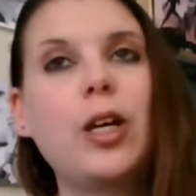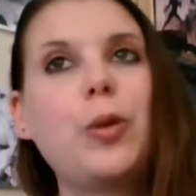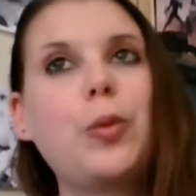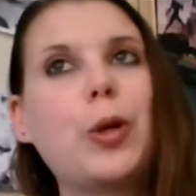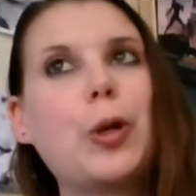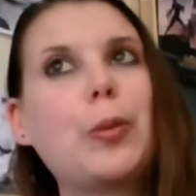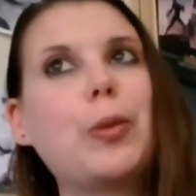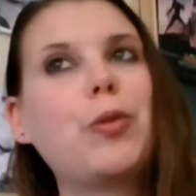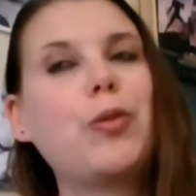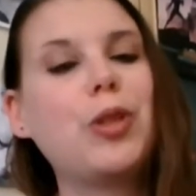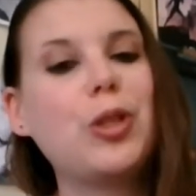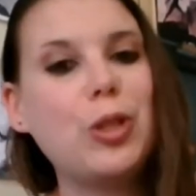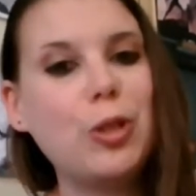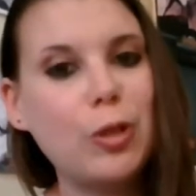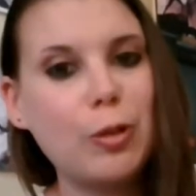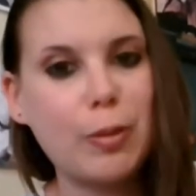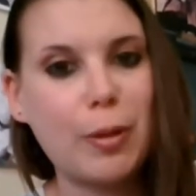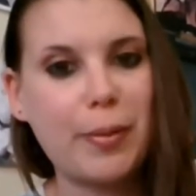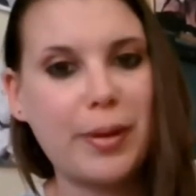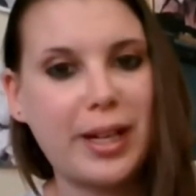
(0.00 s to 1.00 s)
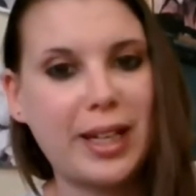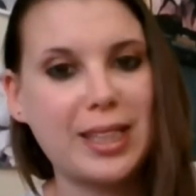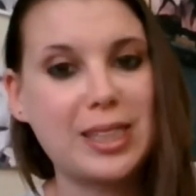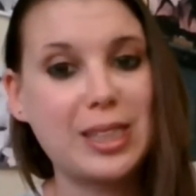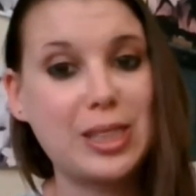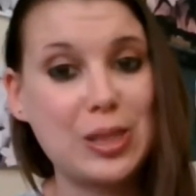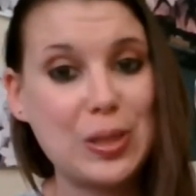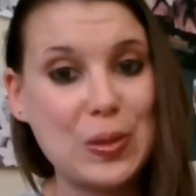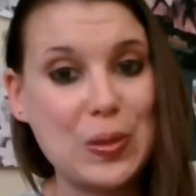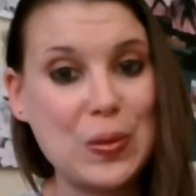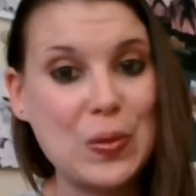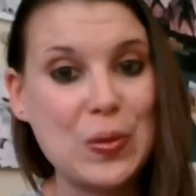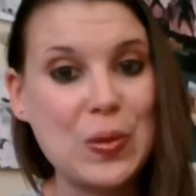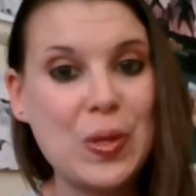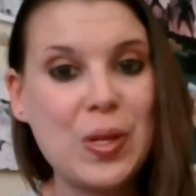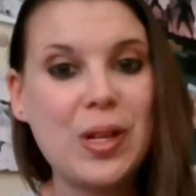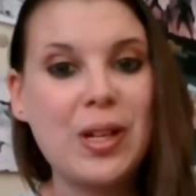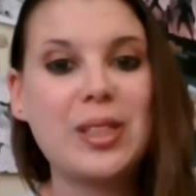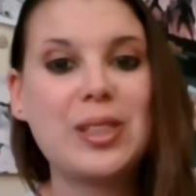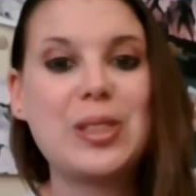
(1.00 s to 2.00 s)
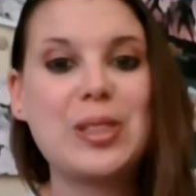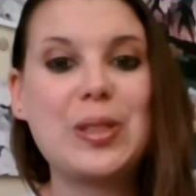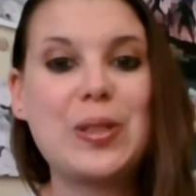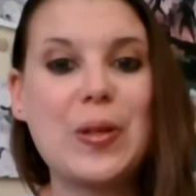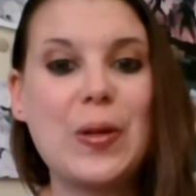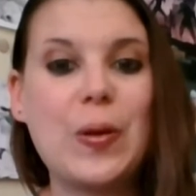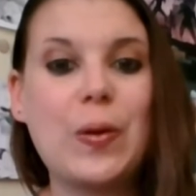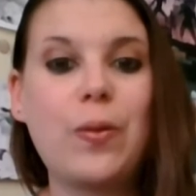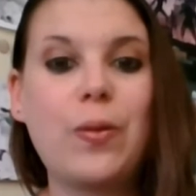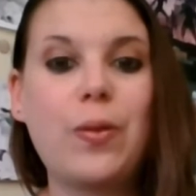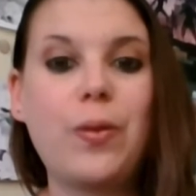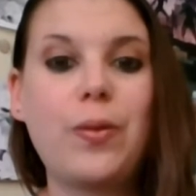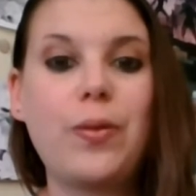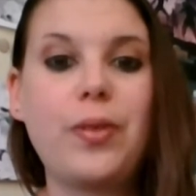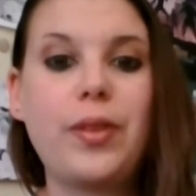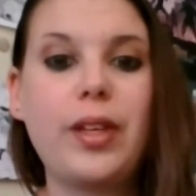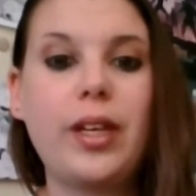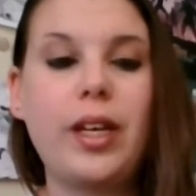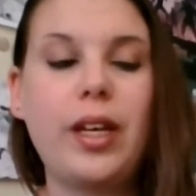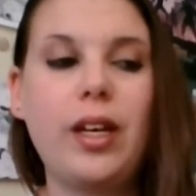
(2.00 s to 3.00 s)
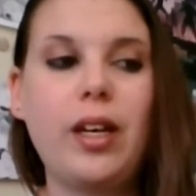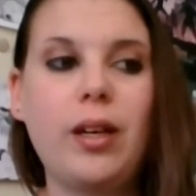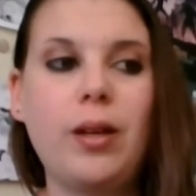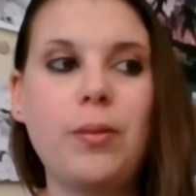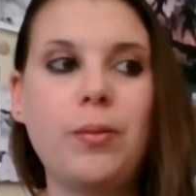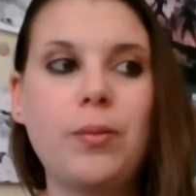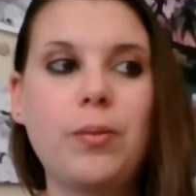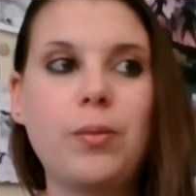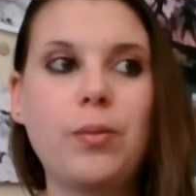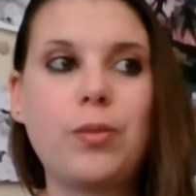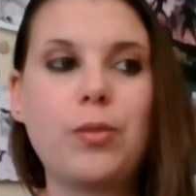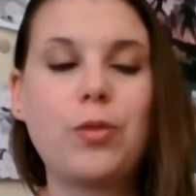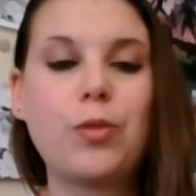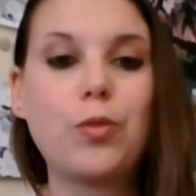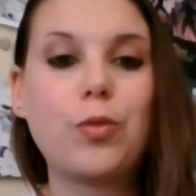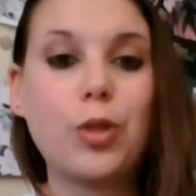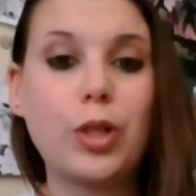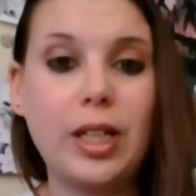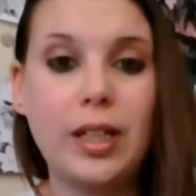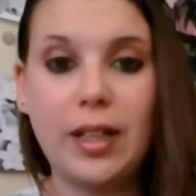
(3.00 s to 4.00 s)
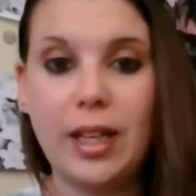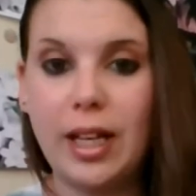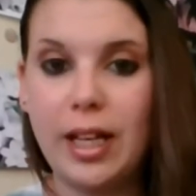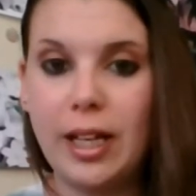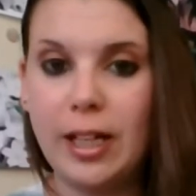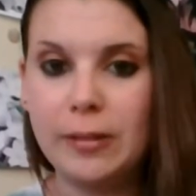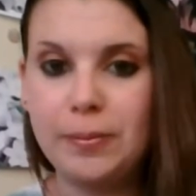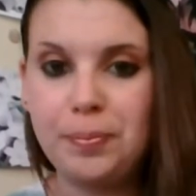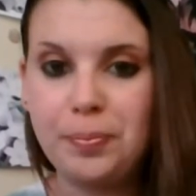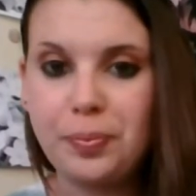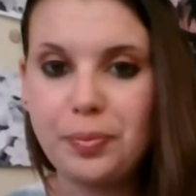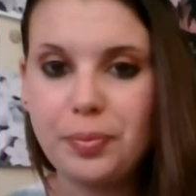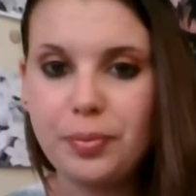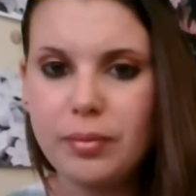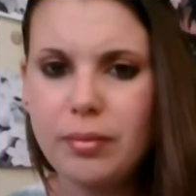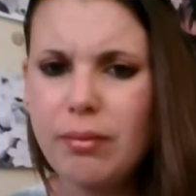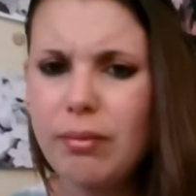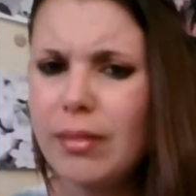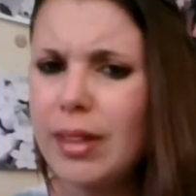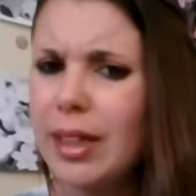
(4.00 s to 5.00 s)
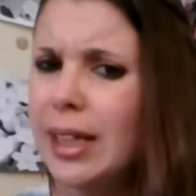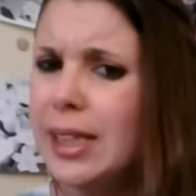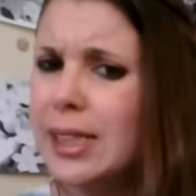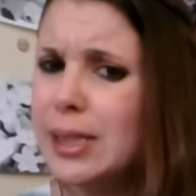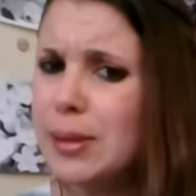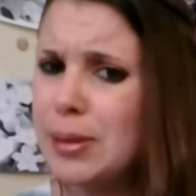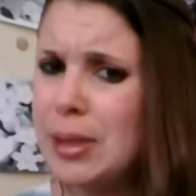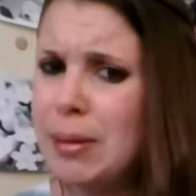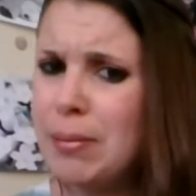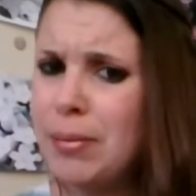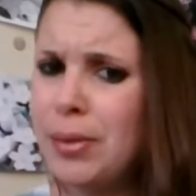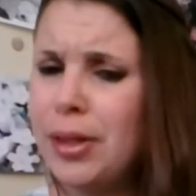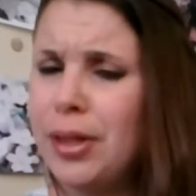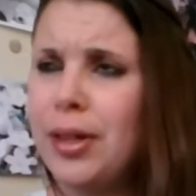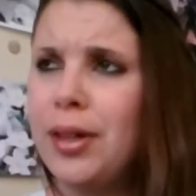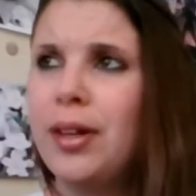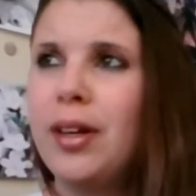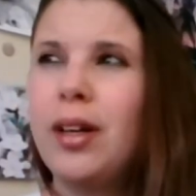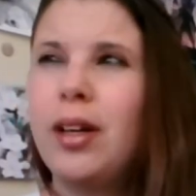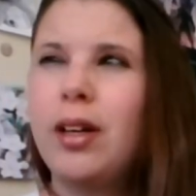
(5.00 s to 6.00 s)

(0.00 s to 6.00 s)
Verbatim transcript: where I'll be renewing my pass soon to go um, running there in September.